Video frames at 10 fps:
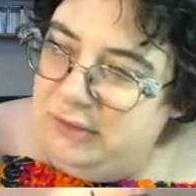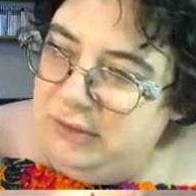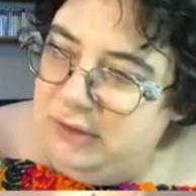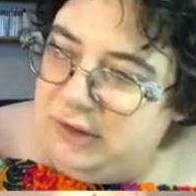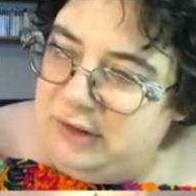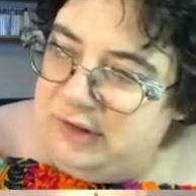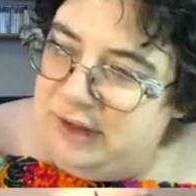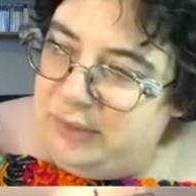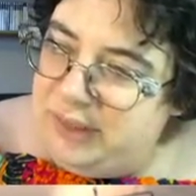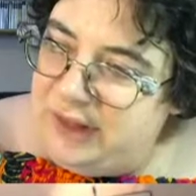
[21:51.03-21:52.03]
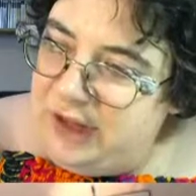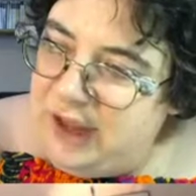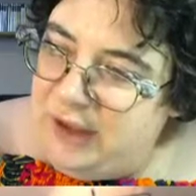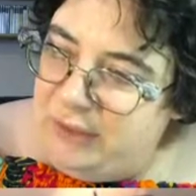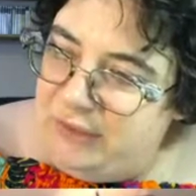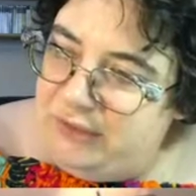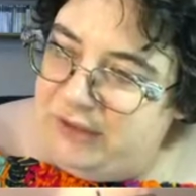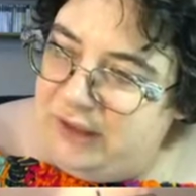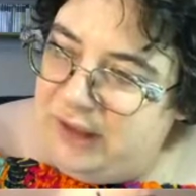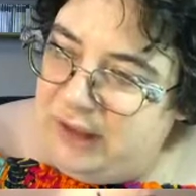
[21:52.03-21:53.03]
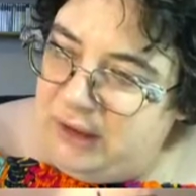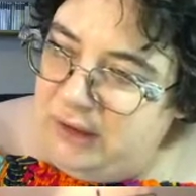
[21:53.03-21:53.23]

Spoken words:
you can see with the light, yeah,